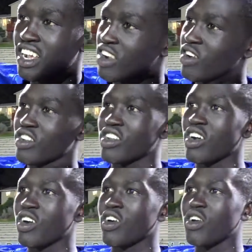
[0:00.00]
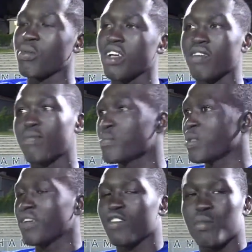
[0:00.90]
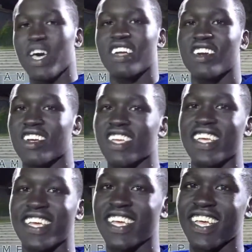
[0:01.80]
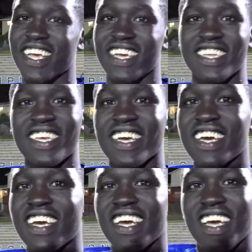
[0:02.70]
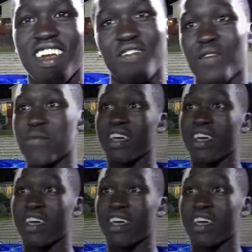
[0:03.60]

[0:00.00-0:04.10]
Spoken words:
Going to play for the Badgers. That's it. And then from